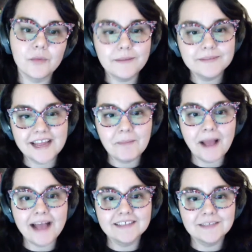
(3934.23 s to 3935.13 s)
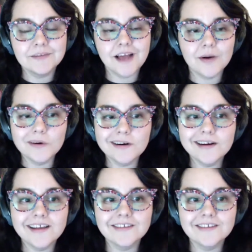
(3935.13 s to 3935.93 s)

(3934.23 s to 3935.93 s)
website, passim.org,